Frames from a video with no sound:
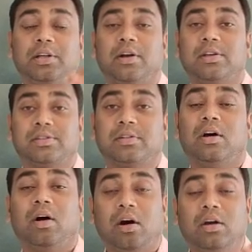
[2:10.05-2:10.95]
cost
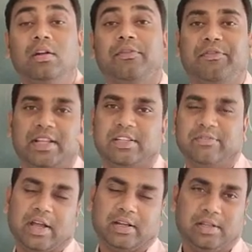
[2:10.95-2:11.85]
on fixed
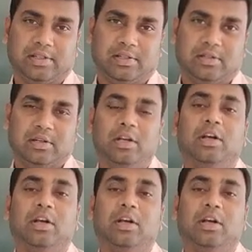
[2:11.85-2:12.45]
factors.